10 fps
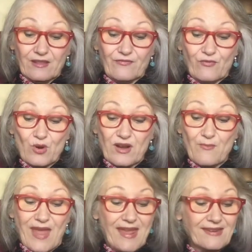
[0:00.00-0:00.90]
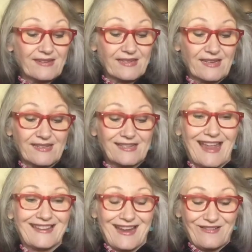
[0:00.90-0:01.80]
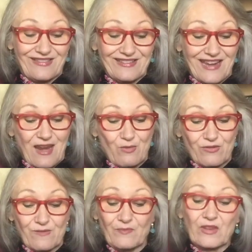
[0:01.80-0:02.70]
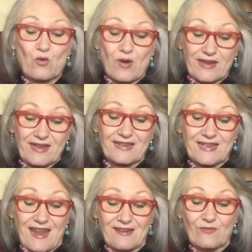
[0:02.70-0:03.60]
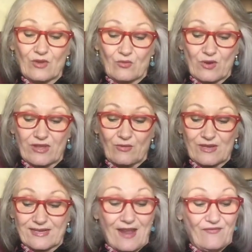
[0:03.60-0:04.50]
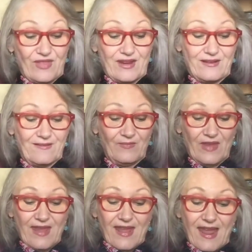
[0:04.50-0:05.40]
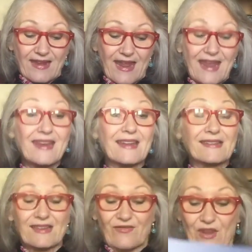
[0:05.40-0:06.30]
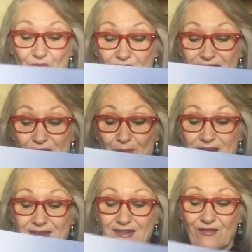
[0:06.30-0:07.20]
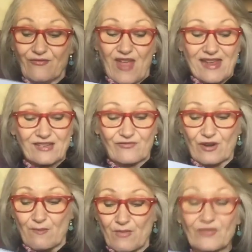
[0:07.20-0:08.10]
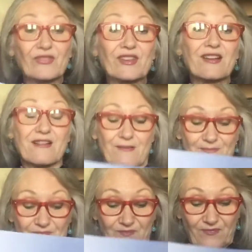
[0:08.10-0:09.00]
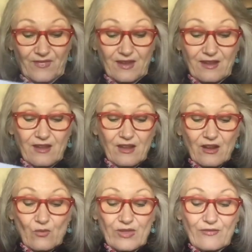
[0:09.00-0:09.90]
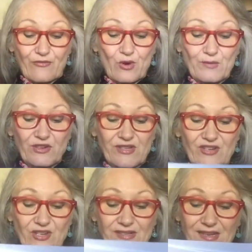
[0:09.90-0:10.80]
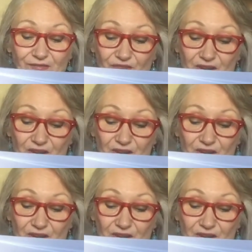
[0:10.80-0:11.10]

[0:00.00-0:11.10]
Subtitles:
The four companions then sat down at the table, quite content with what there was left there, and ate as if they were expecting to fast for a month to come. When the four musicians had